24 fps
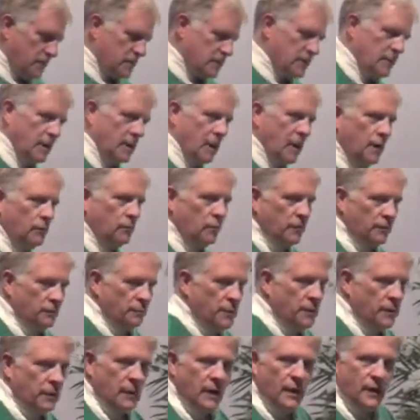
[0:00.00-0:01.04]
See, God
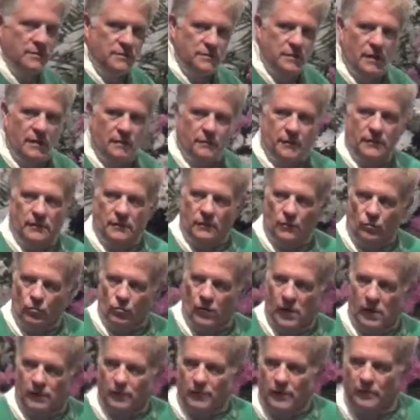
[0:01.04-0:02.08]
with me, God's got to be a little
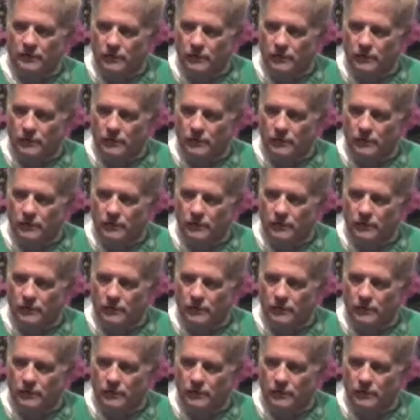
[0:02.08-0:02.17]
rough.